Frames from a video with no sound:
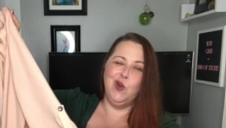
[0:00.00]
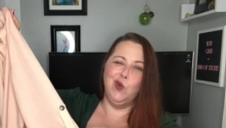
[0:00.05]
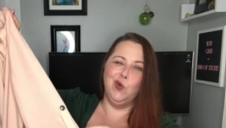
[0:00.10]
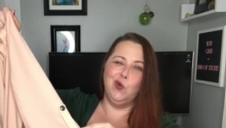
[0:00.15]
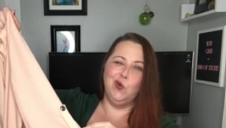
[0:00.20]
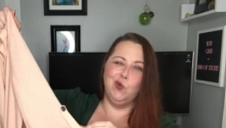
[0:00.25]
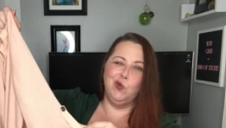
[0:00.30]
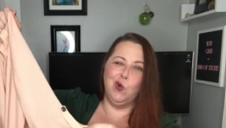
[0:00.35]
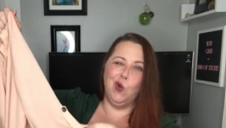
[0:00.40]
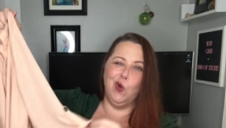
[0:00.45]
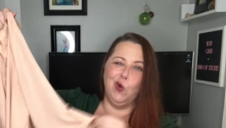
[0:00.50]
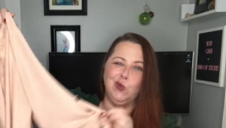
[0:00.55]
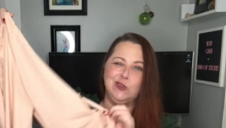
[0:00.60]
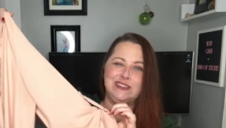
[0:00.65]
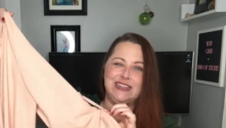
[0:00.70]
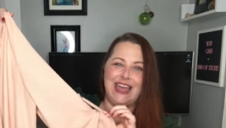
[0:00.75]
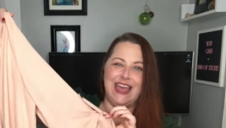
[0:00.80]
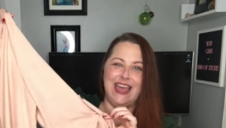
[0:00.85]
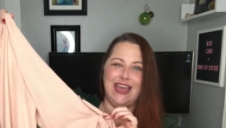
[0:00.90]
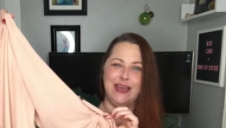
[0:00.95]
roll
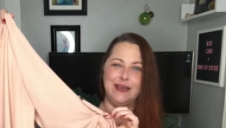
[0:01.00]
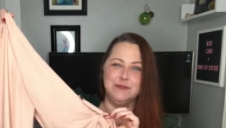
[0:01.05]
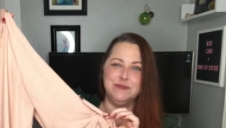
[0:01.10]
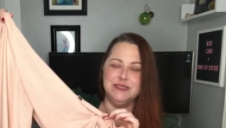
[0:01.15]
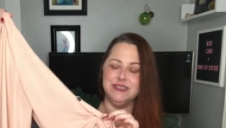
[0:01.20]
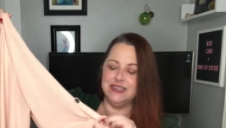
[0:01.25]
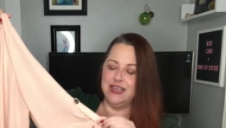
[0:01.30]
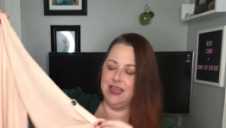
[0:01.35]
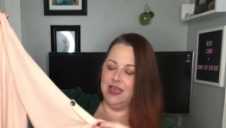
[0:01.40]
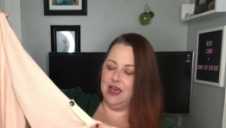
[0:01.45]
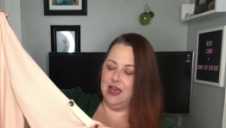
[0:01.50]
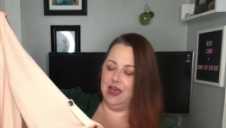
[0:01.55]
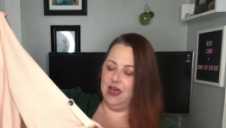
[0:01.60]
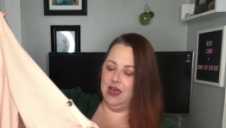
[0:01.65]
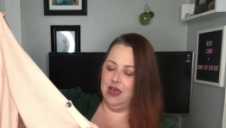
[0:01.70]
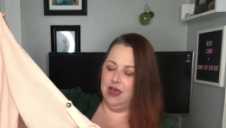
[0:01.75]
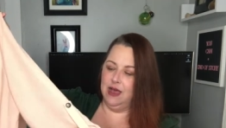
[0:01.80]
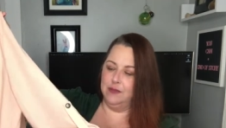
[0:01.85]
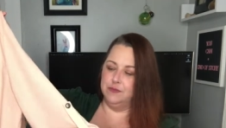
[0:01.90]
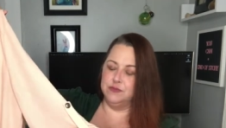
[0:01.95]
tabs.
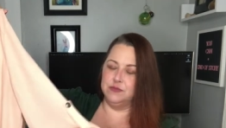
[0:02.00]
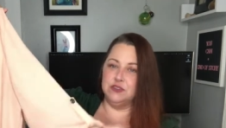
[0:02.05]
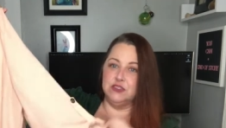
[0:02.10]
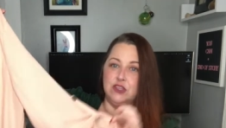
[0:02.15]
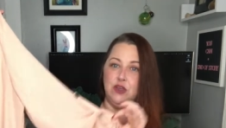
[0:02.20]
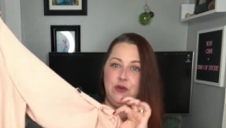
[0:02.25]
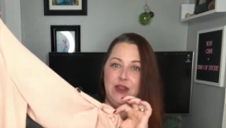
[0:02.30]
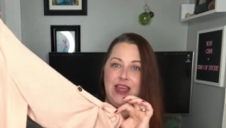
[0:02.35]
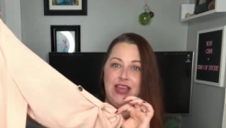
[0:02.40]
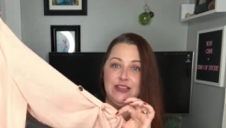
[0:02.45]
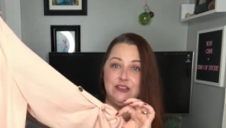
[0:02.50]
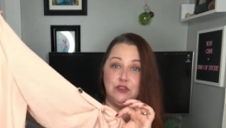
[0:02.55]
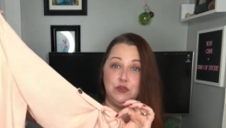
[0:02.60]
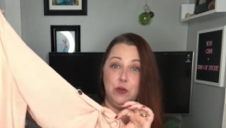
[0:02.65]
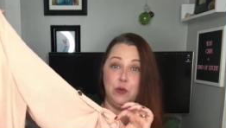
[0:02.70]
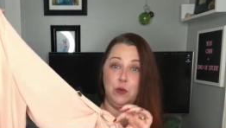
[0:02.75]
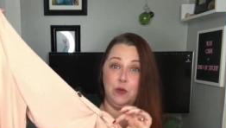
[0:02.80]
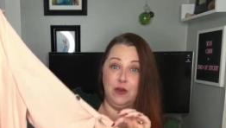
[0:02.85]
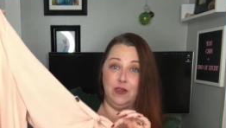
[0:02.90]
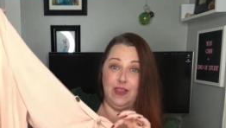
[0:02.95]
So it has
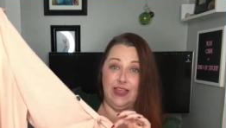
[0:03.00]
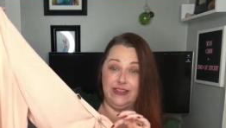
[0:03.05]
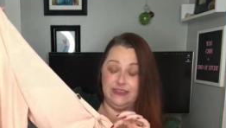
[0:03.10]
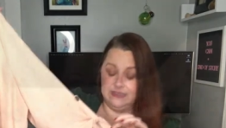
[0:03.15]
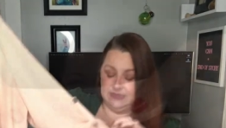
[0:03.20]
three-quarter length